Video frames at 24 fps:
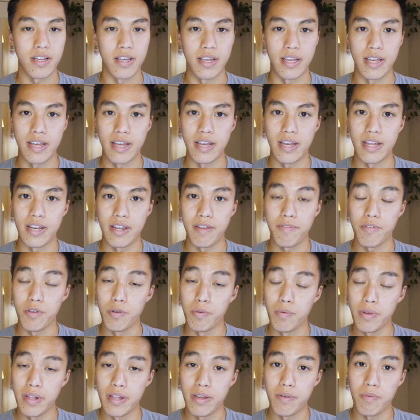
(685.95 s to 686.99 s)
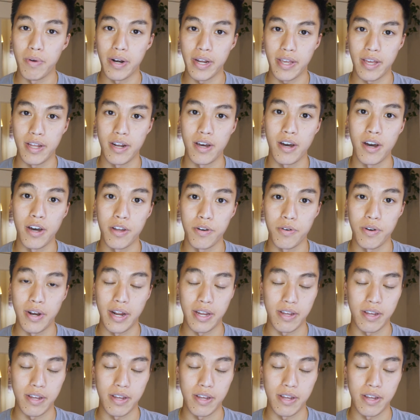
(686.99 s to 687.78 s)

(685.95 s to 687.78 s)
and if you really want to get 100,